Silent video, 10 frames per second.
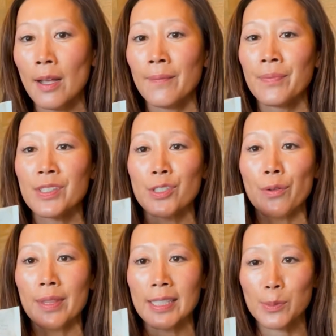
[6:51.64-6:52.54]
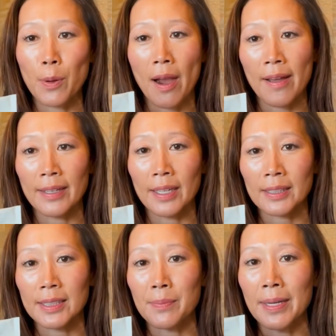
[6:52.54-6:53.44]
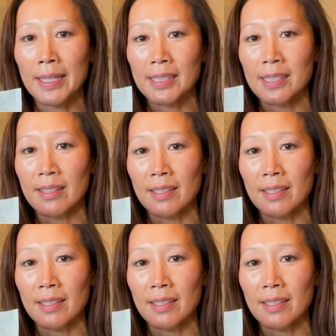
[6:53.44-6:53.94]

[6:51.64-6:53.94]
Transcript: So this product meets